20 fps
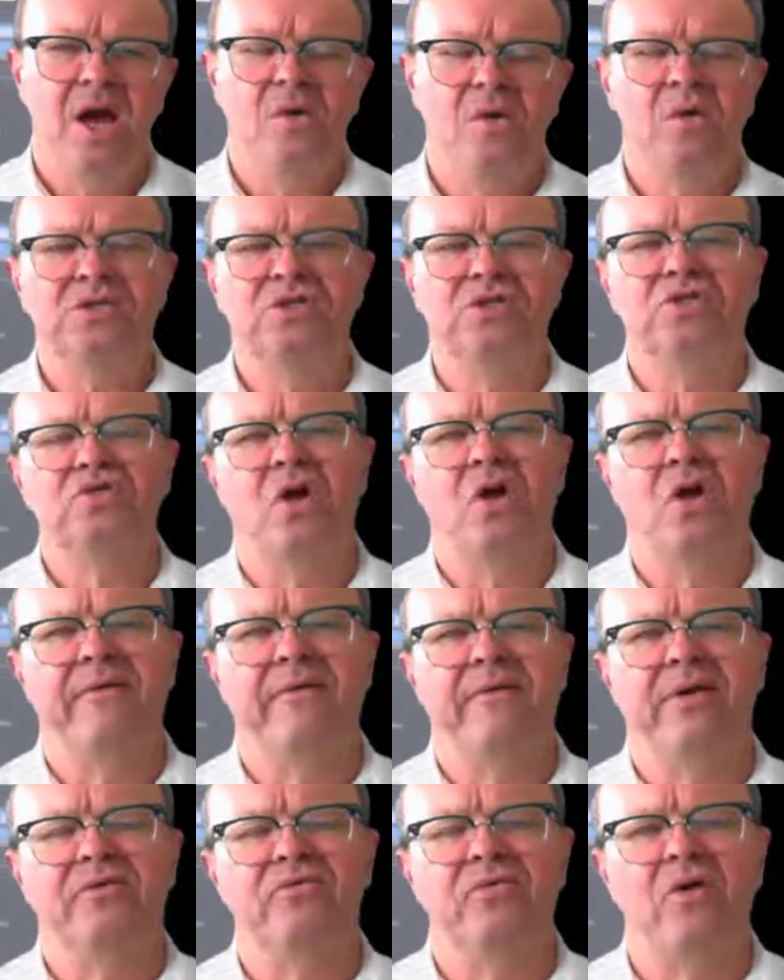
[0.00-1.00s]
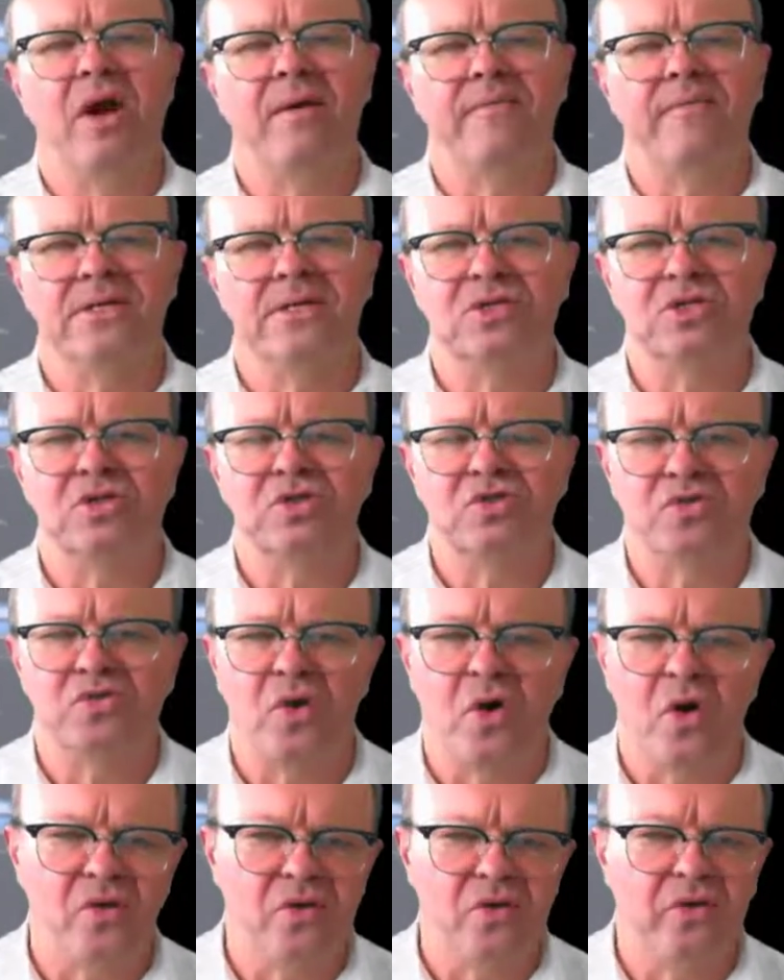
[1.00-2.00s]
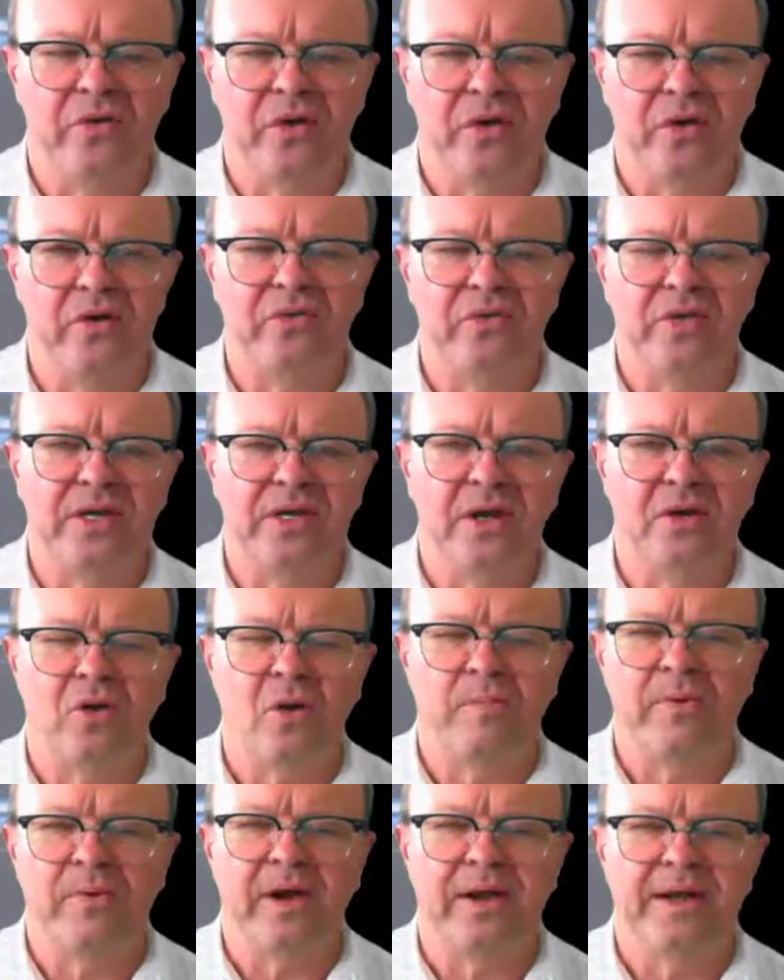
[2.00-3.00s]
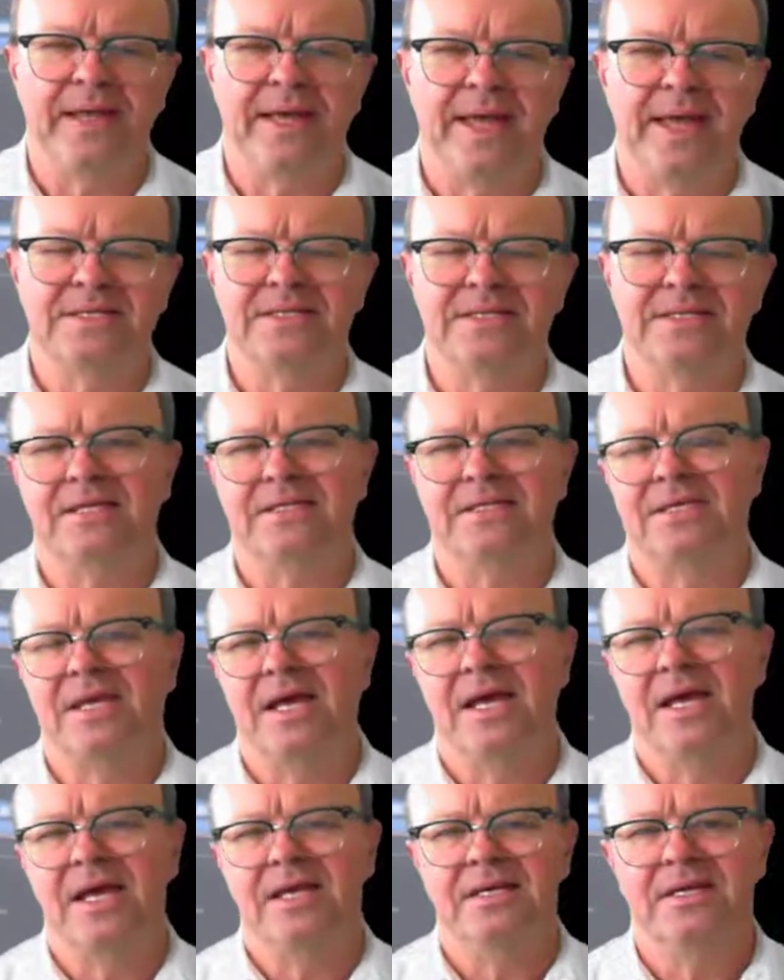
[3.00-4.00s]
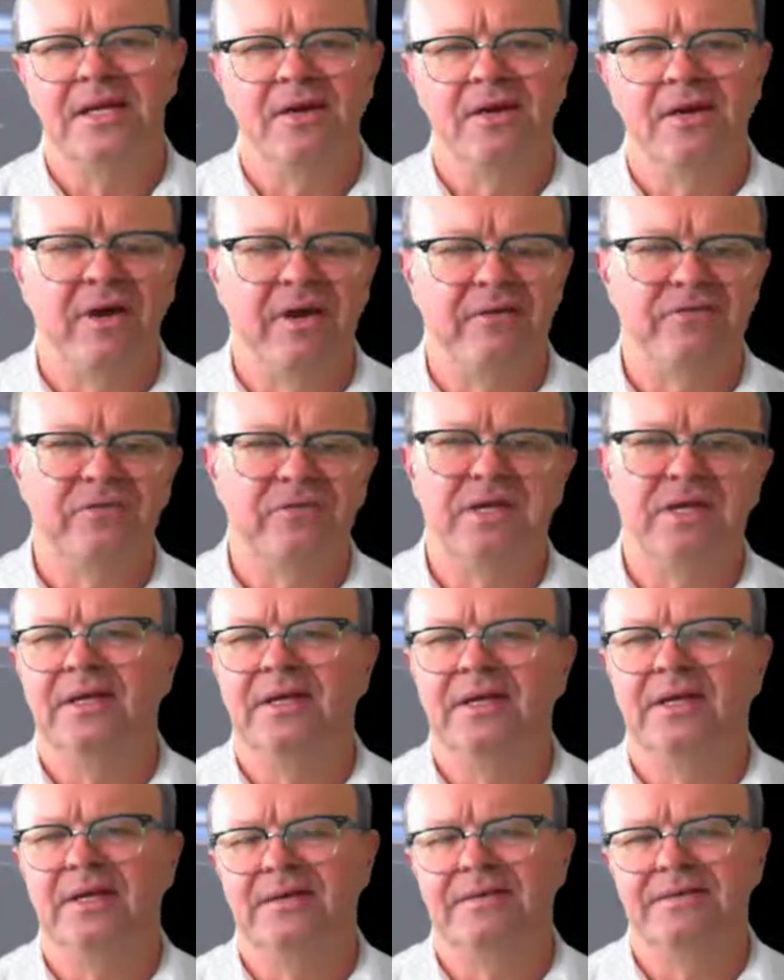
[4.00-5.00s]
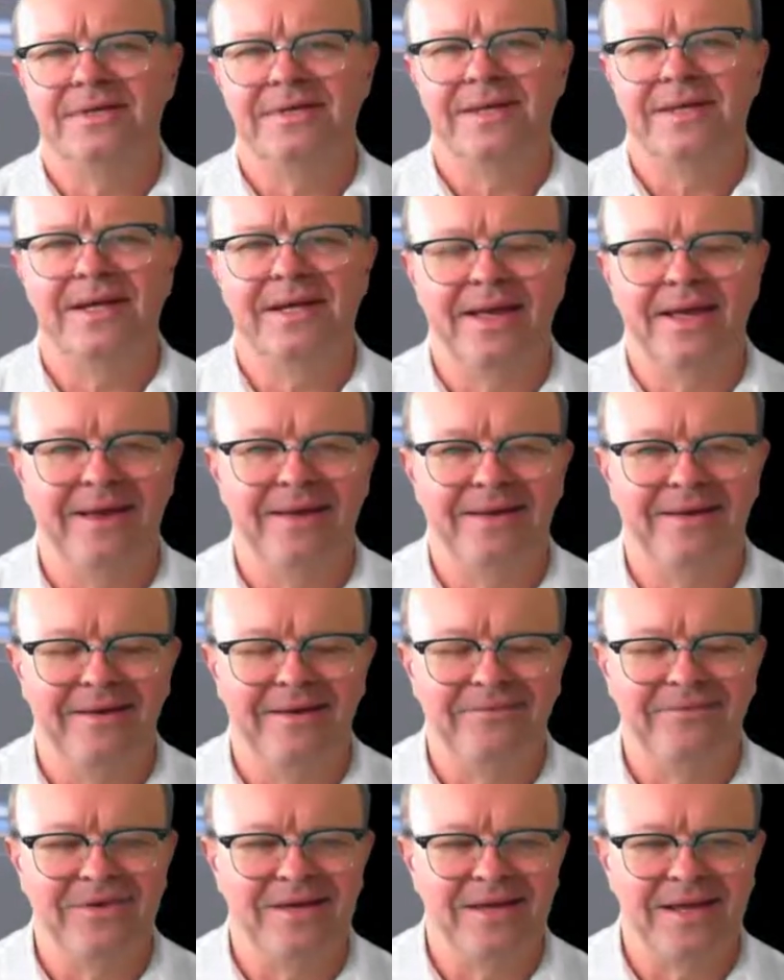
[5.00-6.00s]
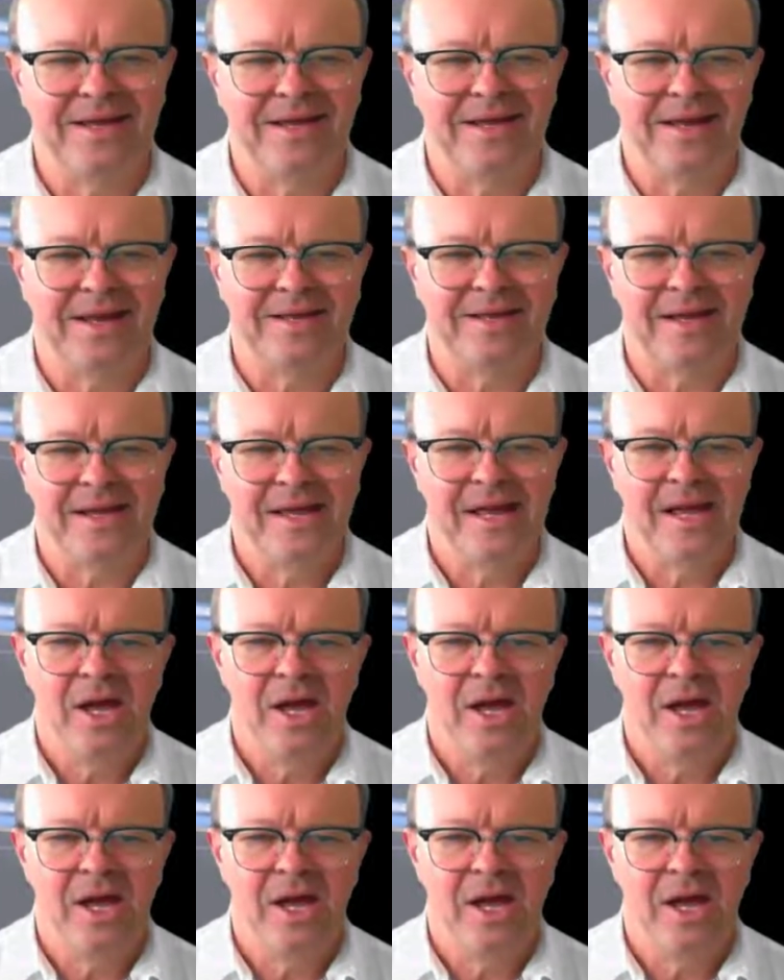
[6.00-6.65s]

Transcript: What's driving Ryman's strong growth in net operating assets year after year, decade after decade?